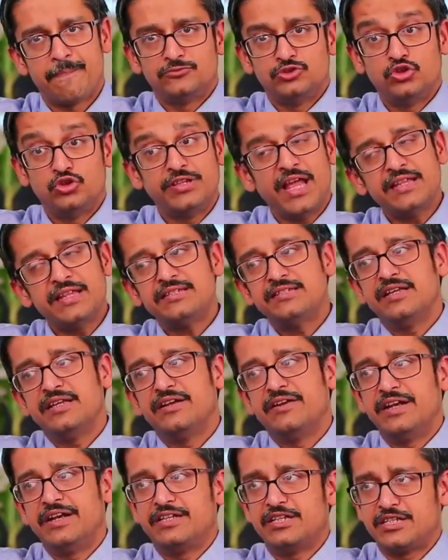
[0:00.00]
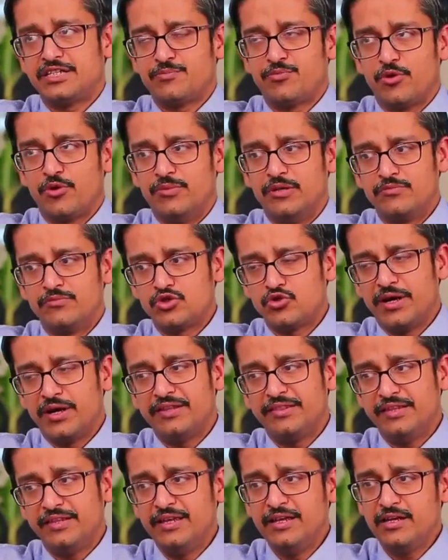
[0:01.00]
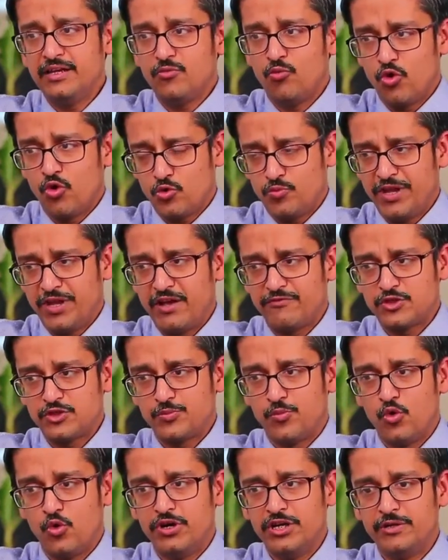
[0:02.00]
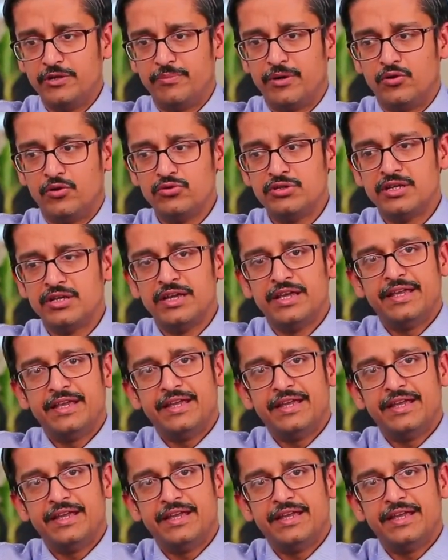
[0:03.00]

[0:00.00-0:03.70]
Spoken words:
So that's the greatest problem. So I think what we have spoken about